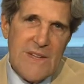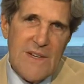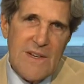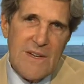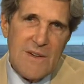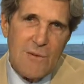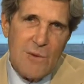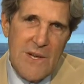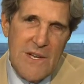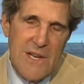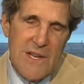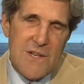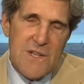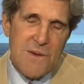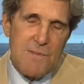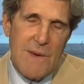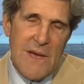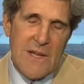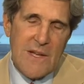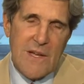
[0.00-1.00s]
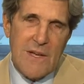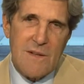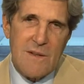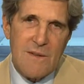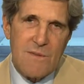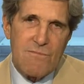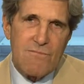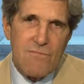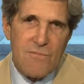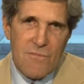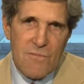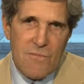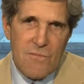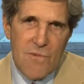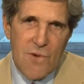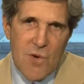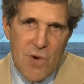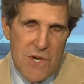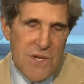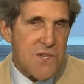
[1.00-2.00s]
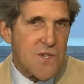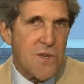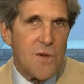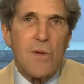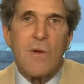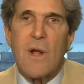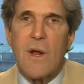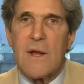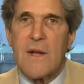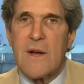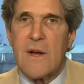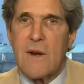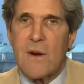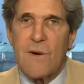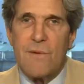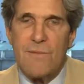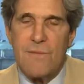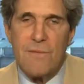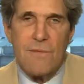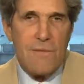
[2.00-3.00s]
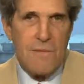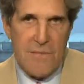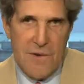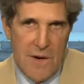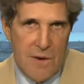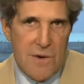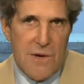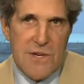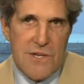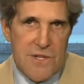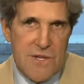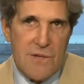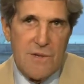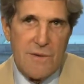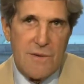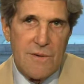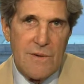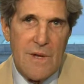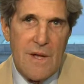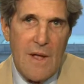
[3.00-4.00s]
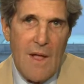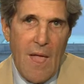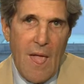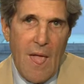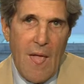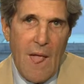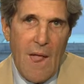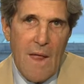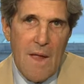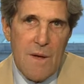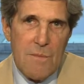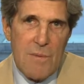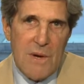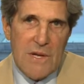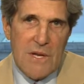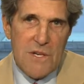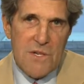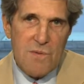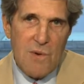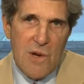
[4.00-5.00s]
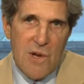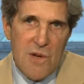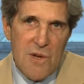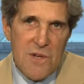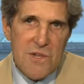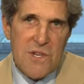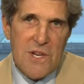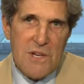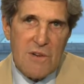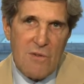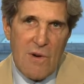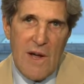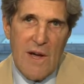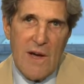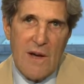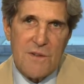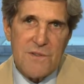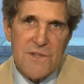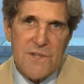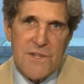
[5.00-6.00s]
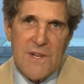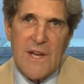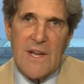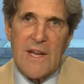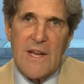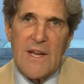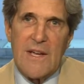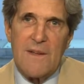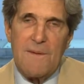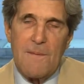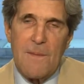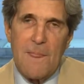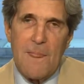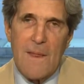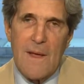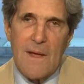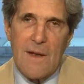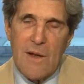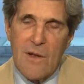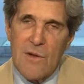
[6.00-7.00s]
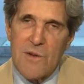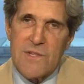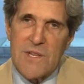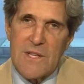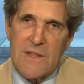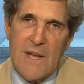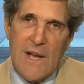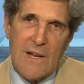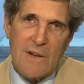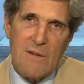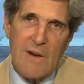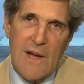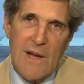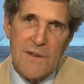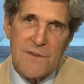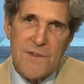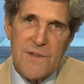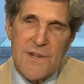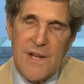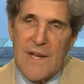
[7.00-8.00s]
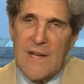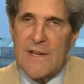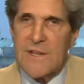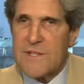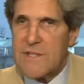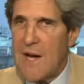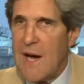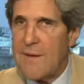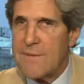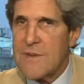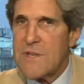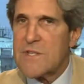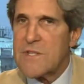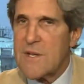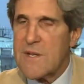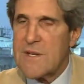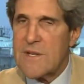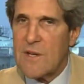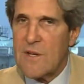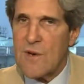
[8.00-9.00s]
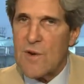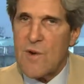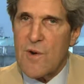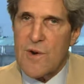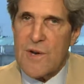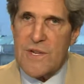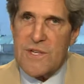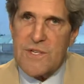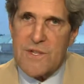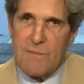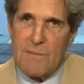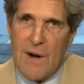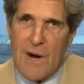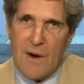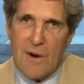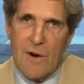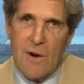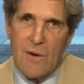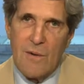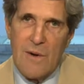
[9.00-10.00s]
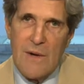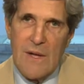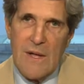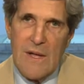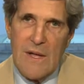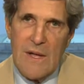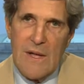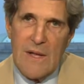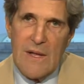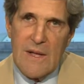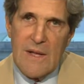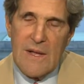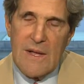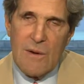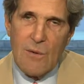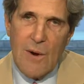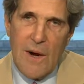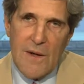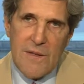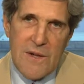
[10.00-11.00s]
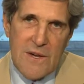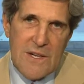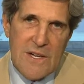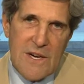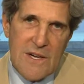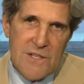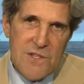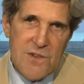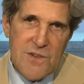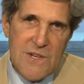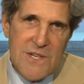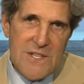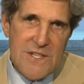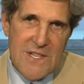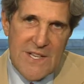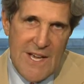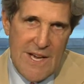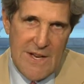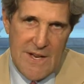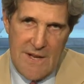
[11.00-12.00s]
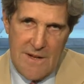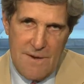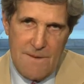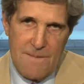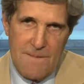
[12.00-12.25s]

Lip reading: we need to make it crystal clear very soon, because we're losing ground today, and losing that ground today is obviously going to hurt us tomorrow. Well, other countries get it.